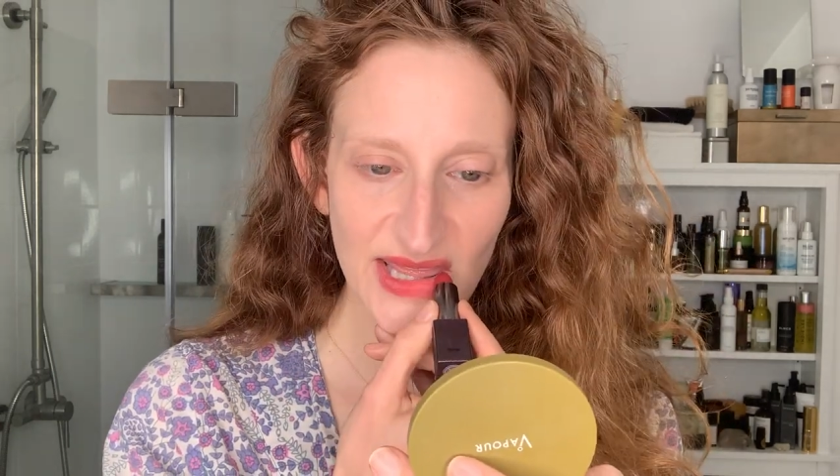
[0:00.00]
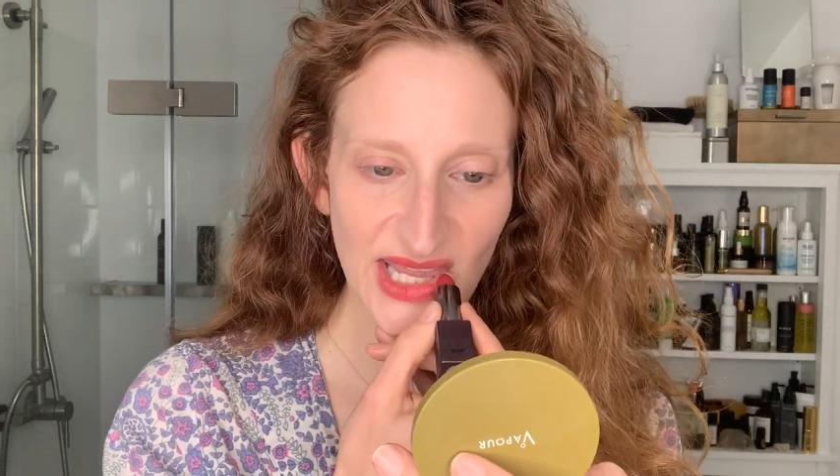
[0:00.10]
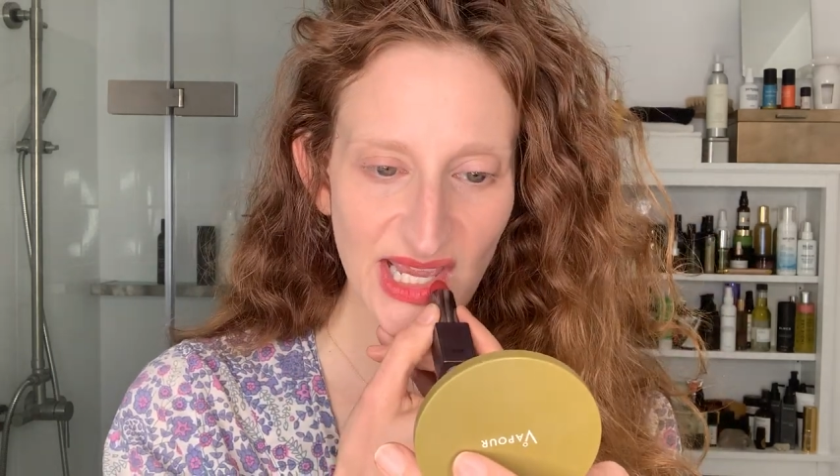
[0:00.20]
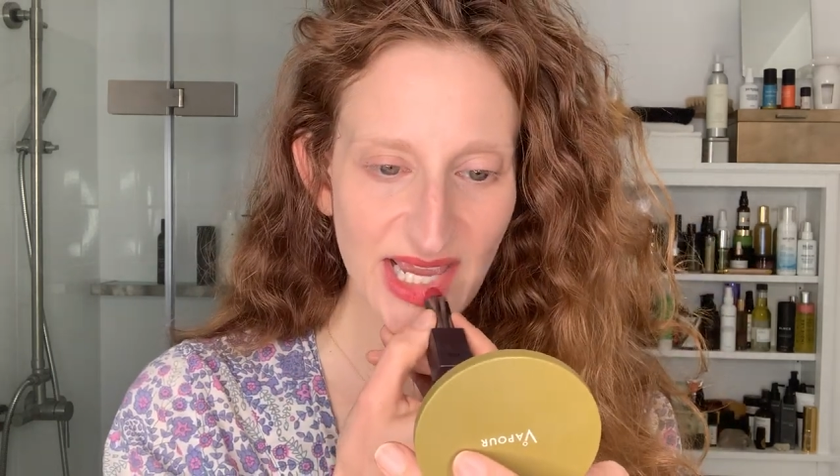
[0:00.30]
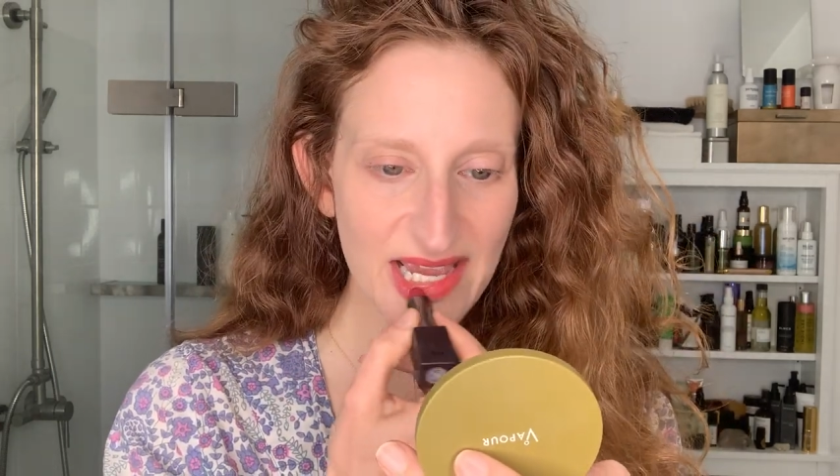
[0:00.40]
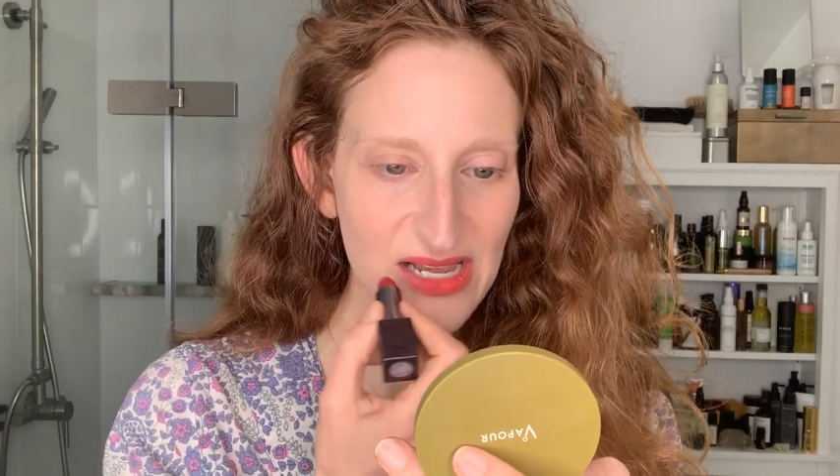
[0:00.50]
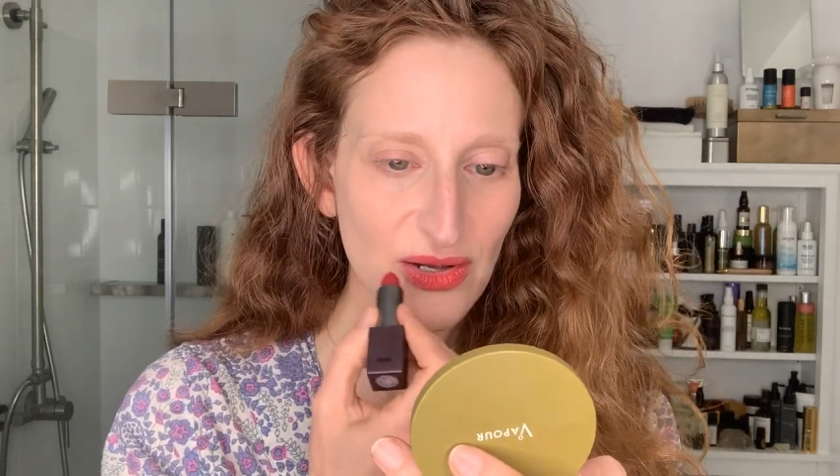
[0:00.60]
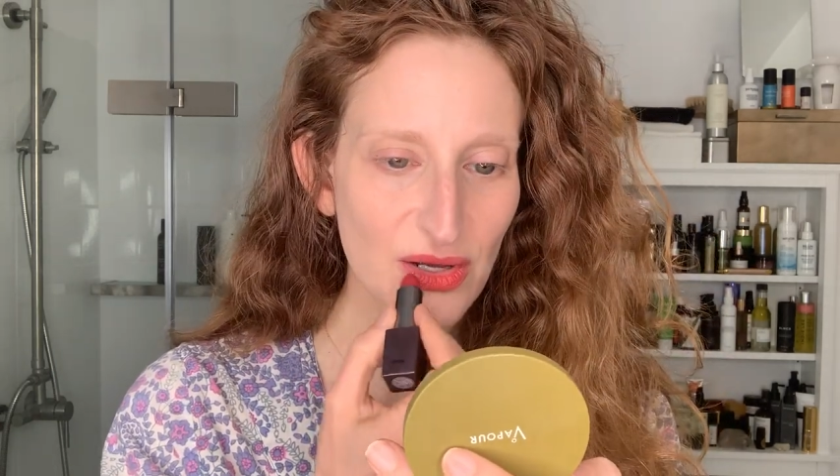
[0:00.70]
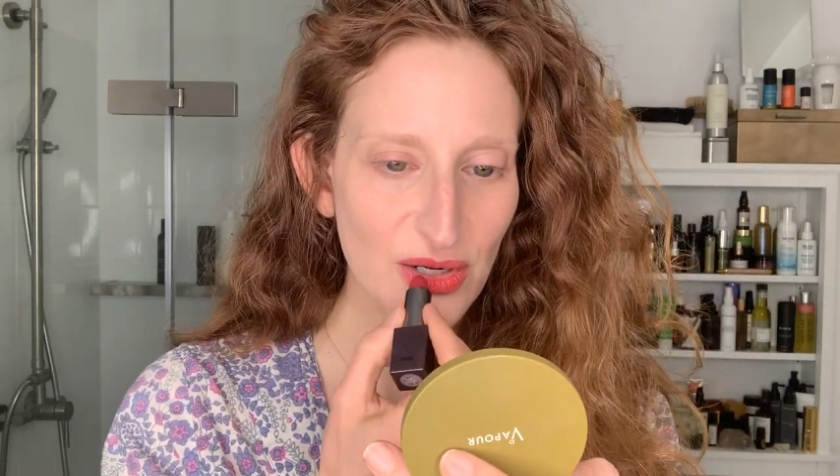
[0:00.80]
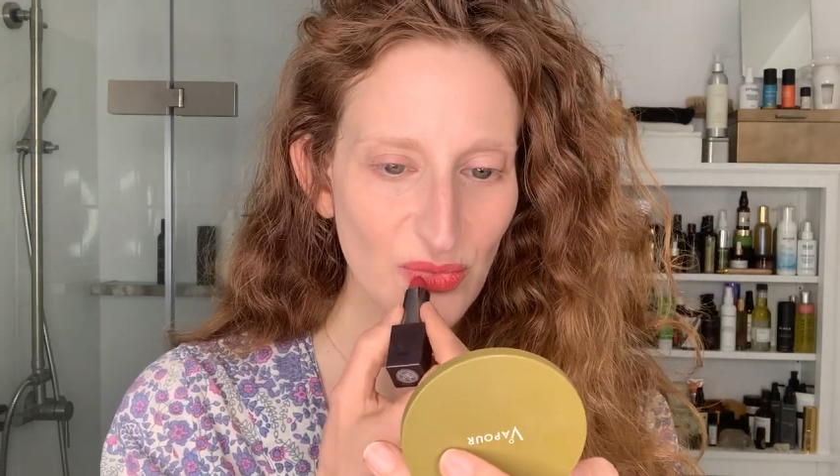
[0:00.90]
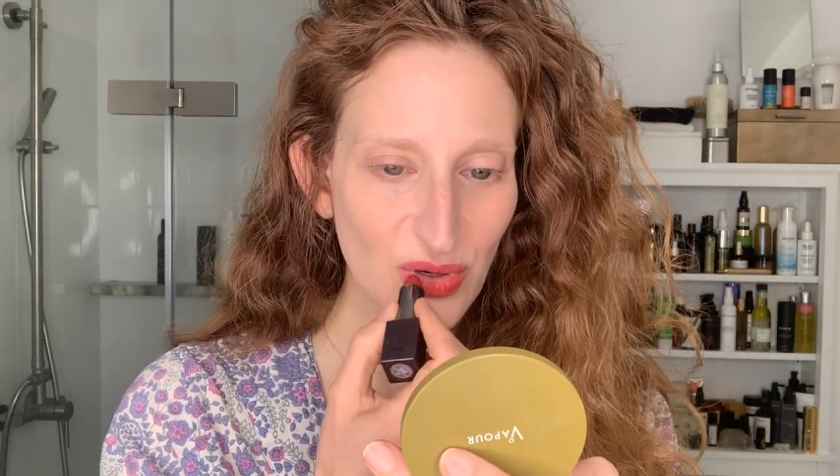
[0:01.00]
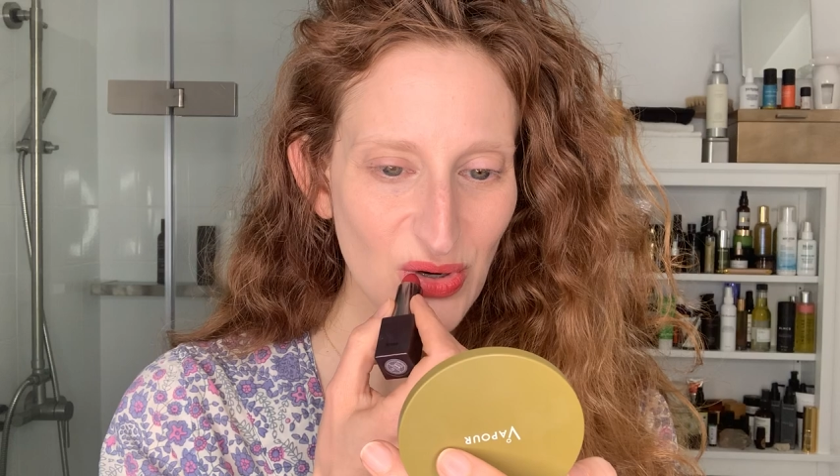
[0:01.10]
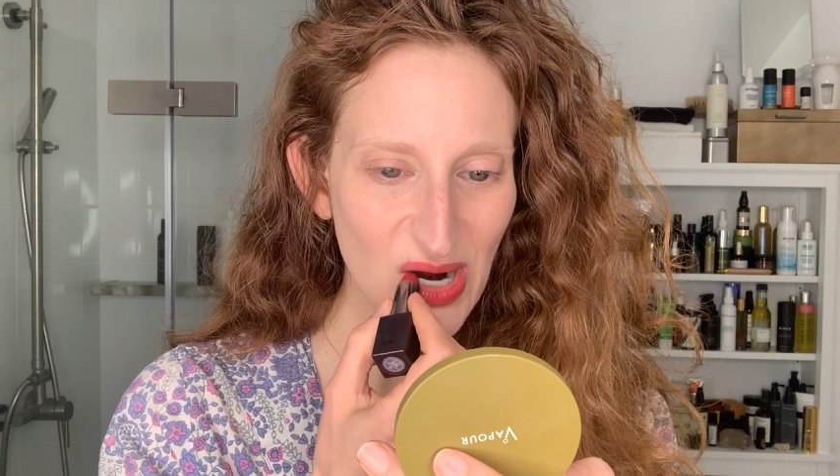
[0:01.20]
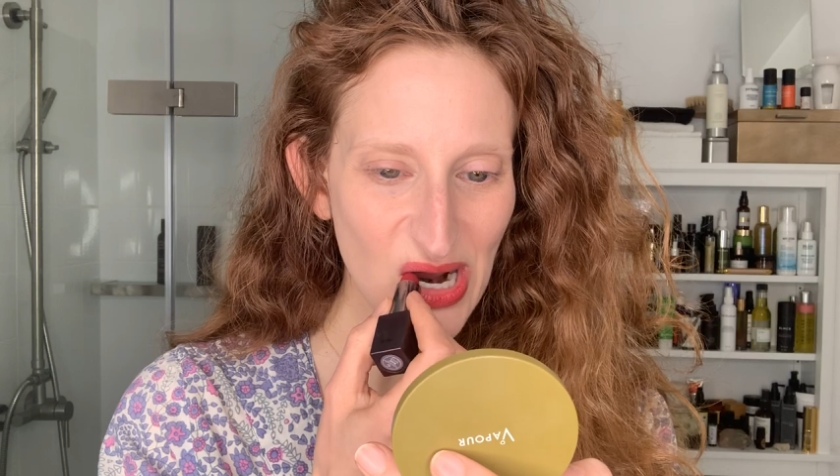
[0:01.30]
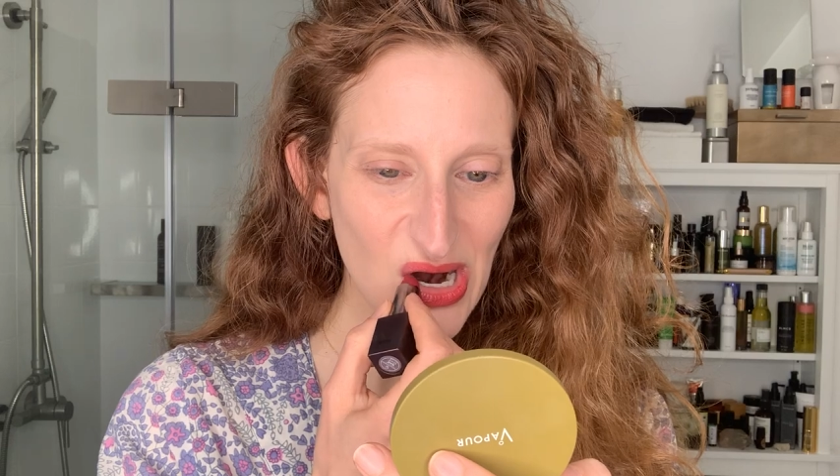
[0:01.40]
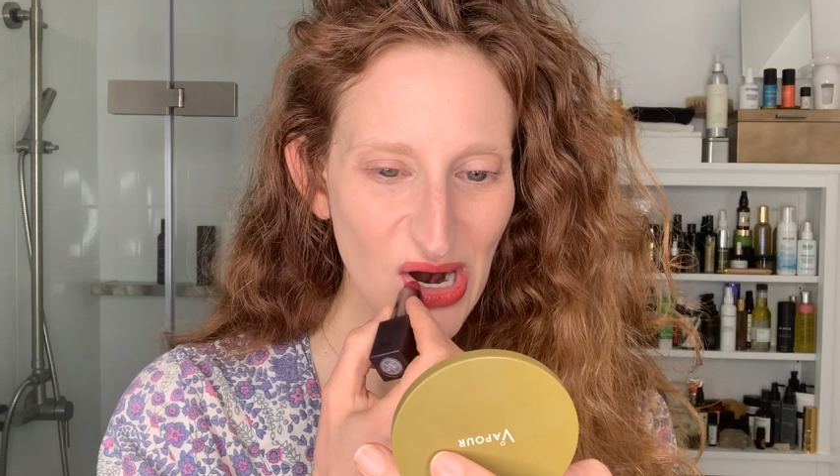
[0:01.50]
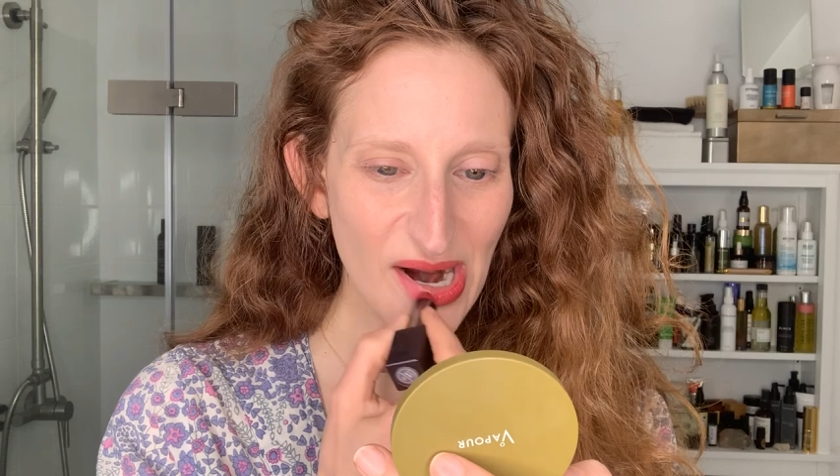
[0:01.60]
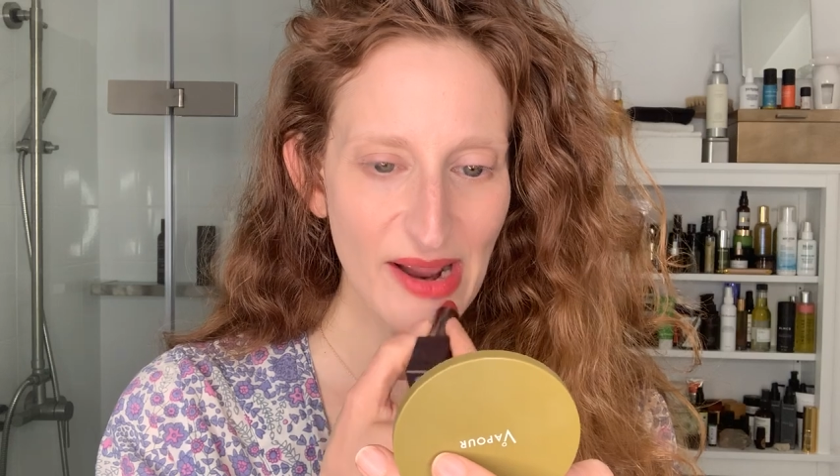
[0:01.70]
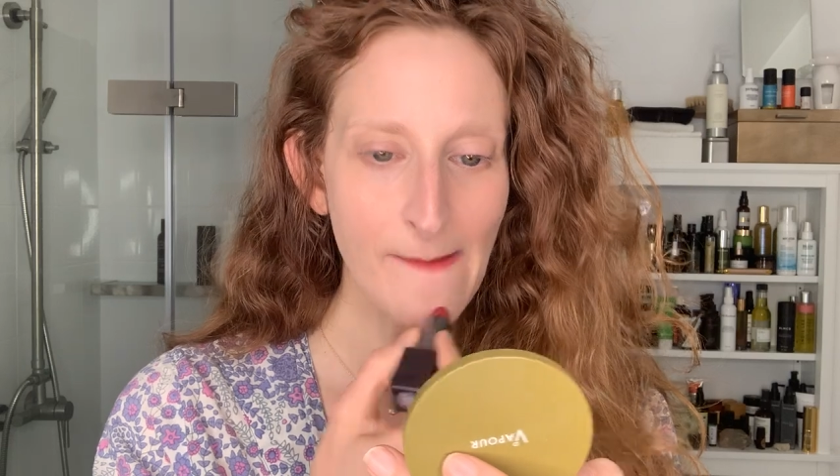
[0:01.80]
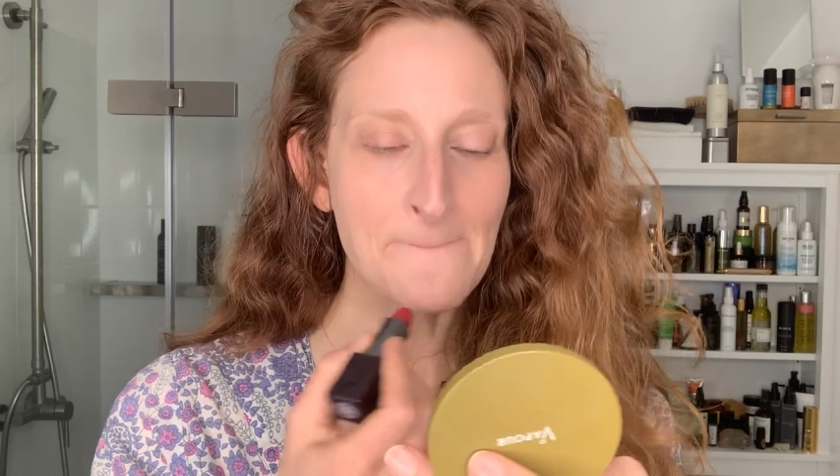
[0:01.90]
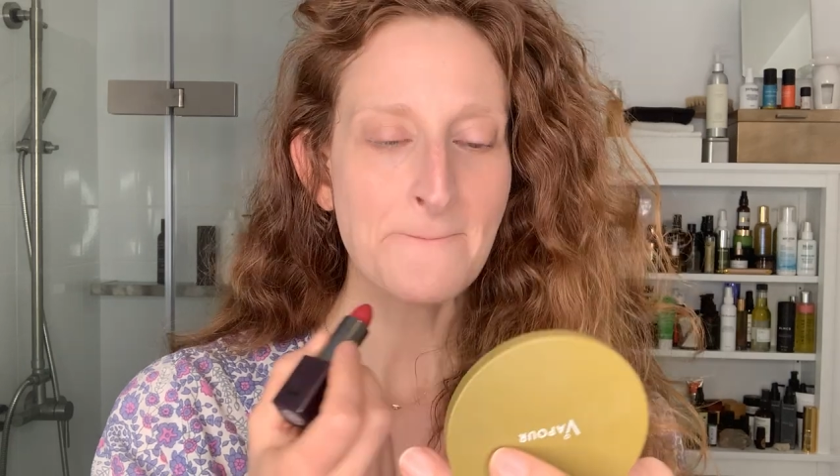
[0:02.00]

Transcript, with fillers: They require